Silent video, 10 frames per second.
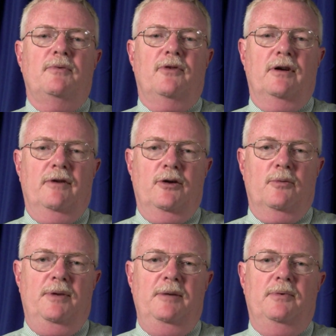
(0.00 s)
front of
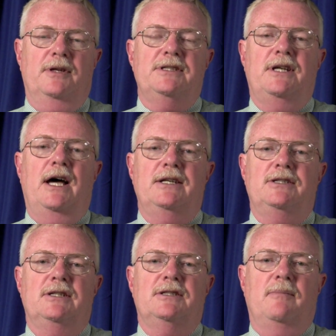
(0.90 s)
other people is not
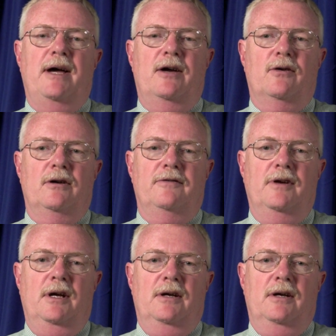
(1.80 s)
just a matter of